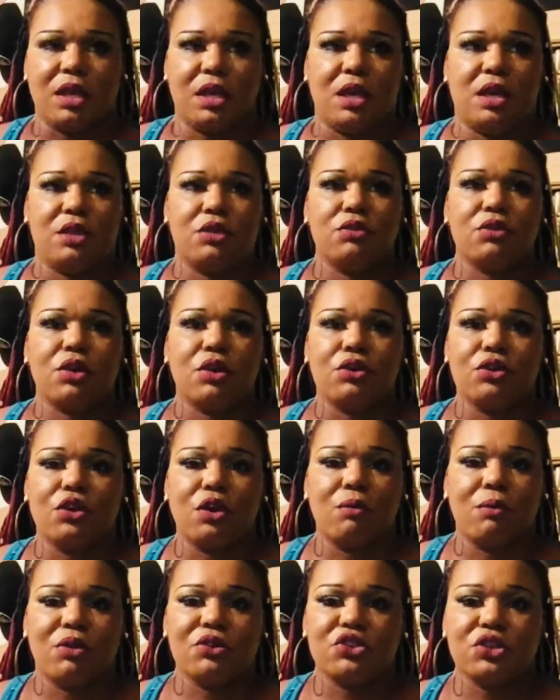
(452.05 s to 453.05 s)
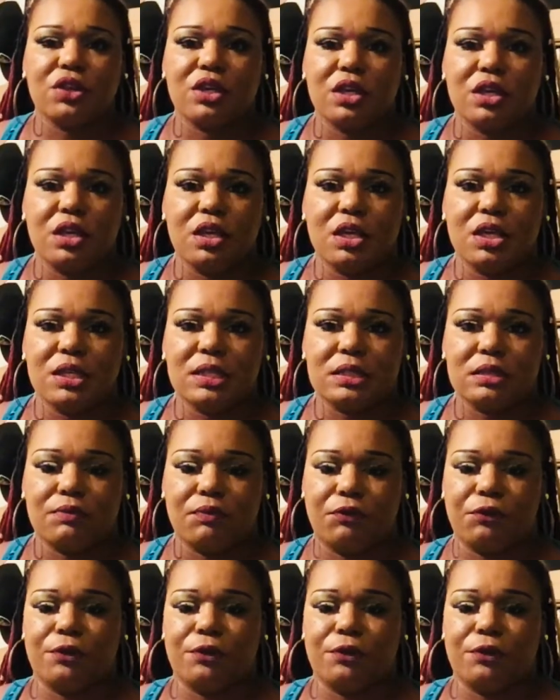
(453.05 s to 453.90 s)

And, you know, you don't want your kids'